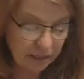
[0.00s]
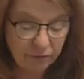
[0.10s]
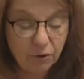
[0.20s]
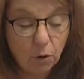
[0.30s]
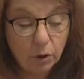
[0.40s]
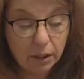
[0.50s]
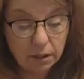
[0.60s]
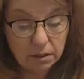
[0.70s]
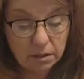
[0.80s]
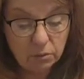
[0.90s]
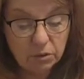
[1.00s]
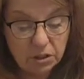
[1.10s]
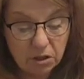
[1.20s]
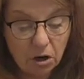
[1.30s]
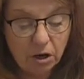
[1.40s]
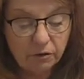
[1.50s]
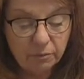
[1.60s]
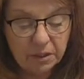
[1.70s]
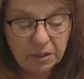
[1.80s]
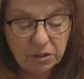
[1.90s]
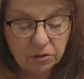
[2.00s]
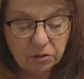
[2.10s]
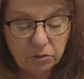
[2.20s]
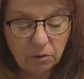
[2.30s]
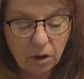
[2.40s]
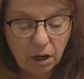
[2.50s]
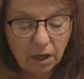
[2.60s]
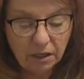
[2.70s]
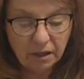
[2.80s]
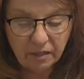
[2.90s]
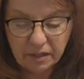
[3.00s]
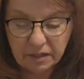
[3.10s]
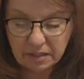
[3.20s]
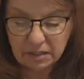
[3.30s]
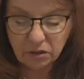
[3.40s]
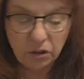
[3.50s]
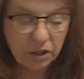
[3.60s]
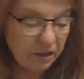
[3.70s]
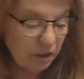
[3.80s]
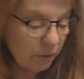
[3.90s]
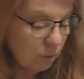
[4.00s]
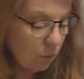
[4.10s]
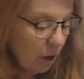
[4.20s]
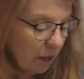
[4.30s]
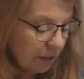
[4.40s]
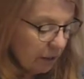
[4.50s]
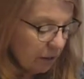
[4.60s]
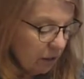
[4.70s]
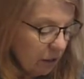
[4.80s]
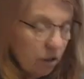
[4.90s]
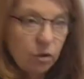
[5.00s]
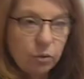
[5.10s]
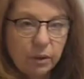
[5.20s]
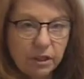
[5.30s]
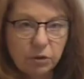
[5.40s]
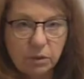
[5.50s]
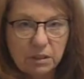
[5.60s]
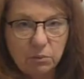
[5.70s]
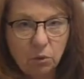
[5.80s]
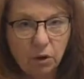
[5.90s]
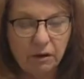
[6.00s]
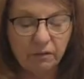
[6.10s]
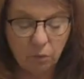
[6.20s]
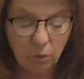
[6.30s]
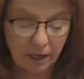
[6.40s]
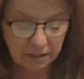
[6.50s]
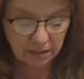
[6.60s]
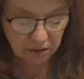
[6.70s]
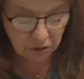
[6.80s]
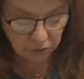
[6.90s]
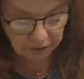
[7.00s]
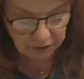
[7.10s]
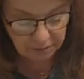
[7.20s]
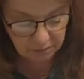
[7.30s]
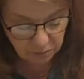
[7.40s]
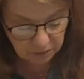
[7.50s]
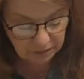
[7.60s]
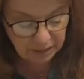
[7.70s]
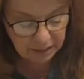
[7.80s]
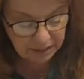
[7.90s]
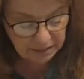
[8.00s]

focused, which is hard for me to do, on this look that we wanted, which was more of the whites and the creams with hints of